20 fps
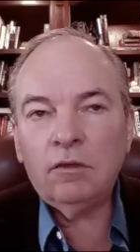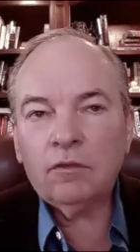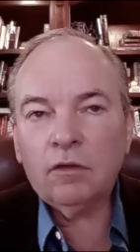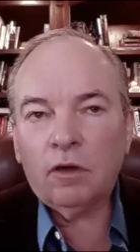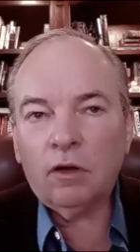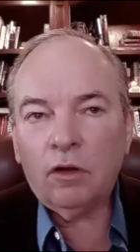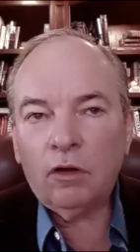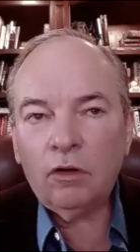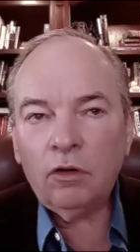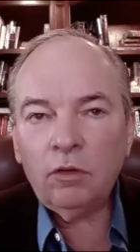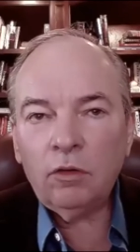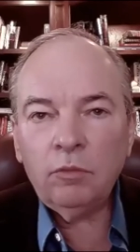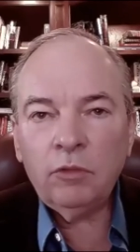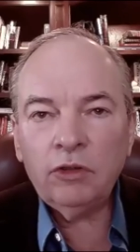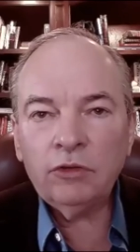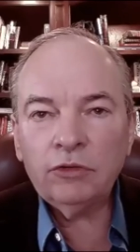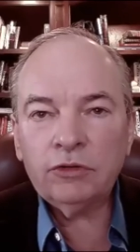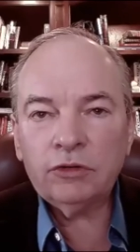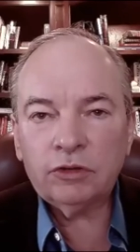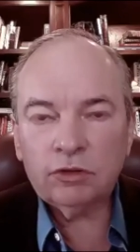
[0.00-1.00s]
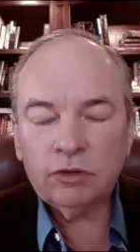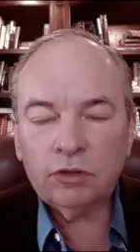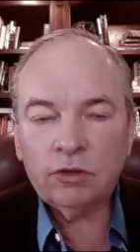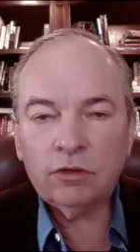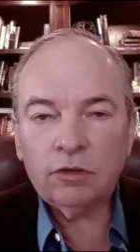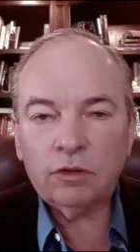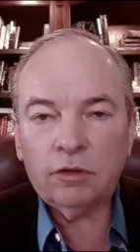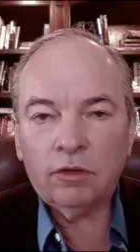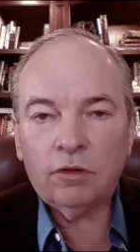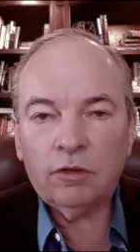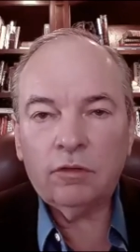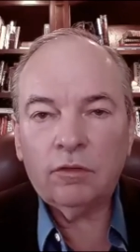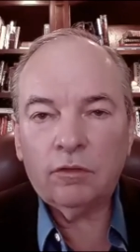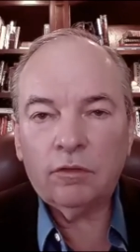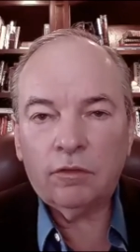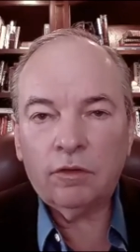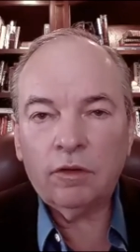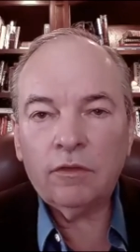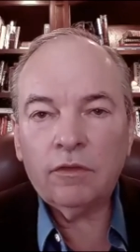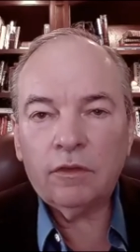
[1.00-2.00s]
almost certain
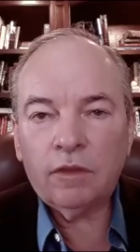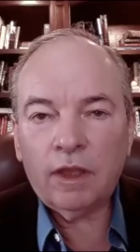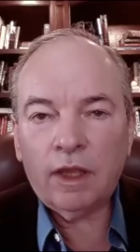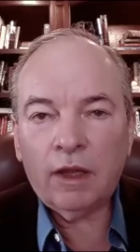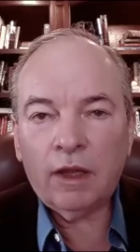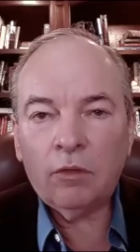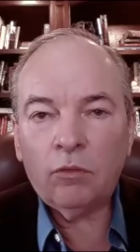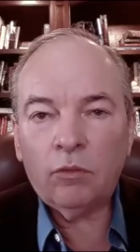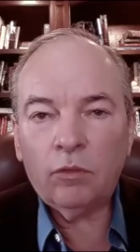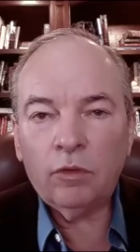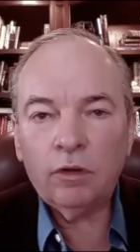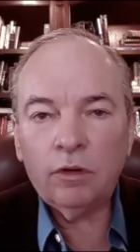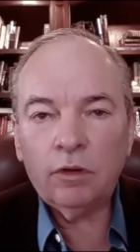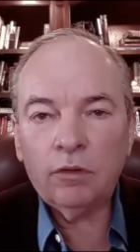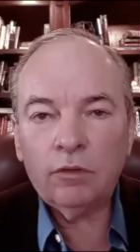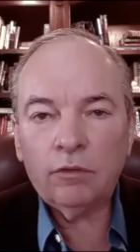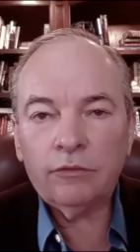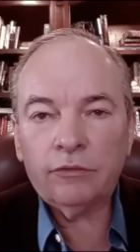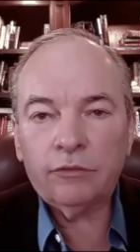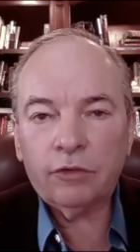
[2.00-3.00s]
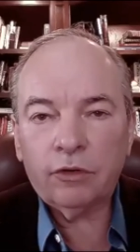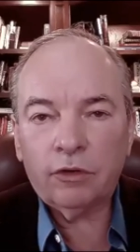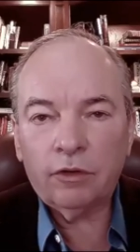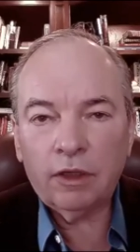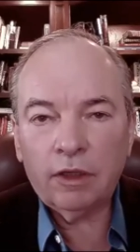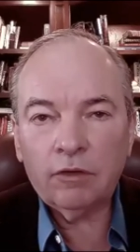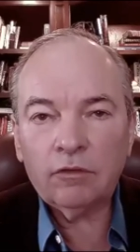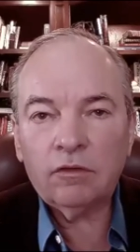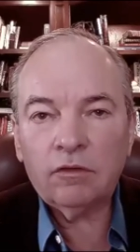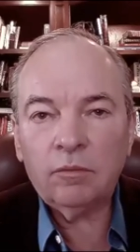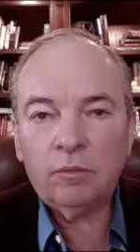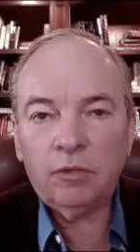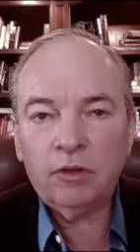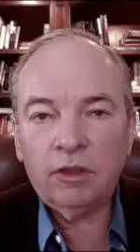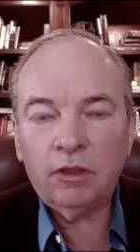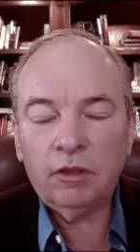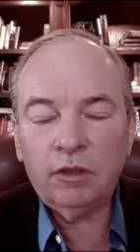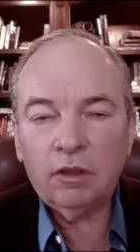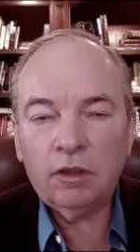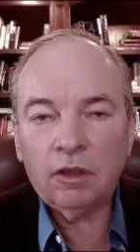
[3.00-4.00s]
that will turn out to be
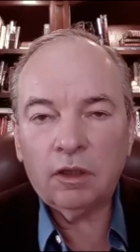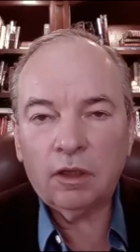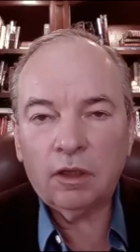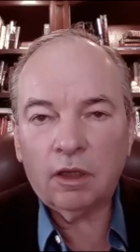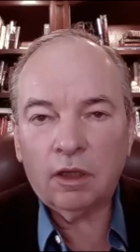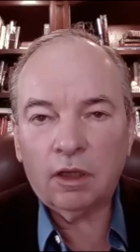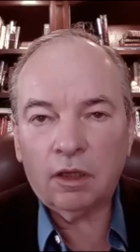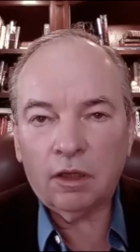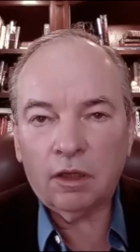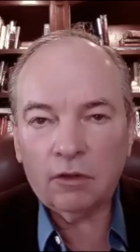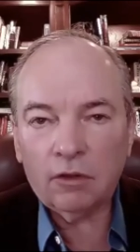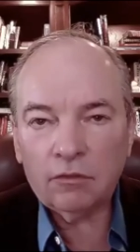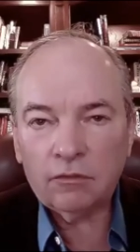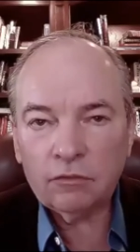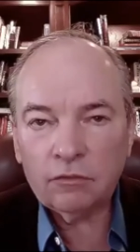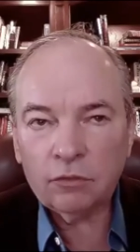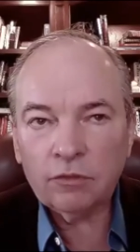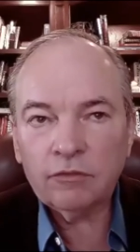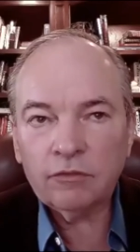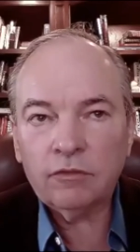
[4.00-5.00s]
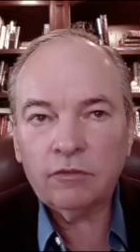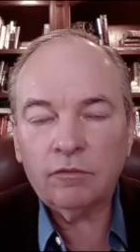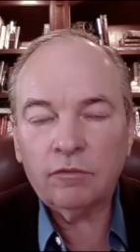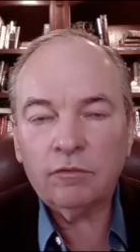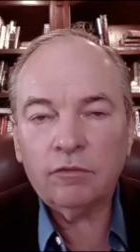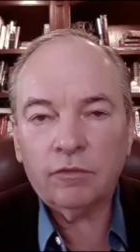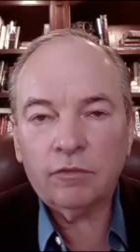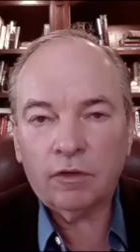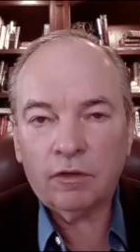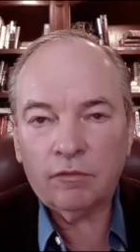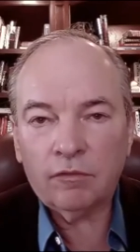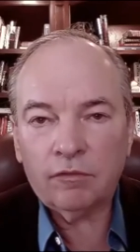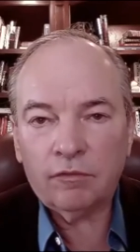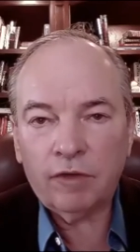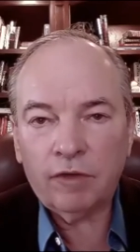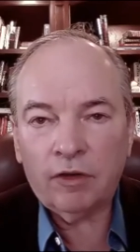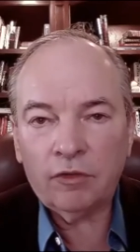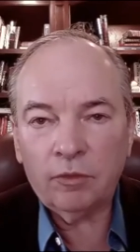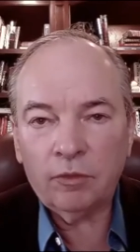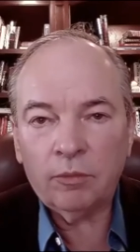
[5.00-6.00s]
a source of
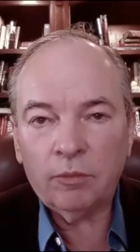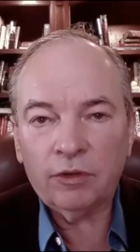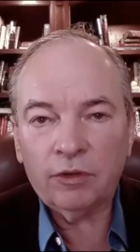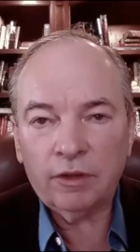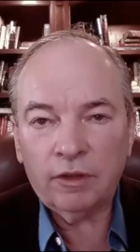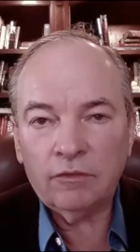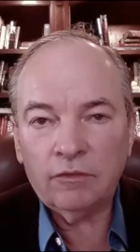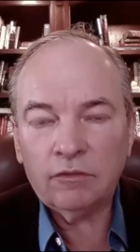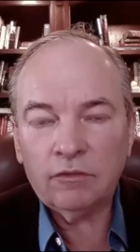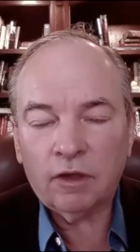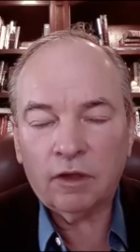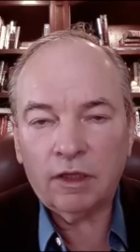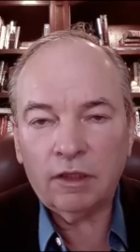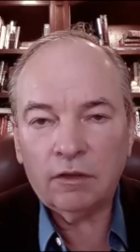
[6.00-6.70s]
valuable insight.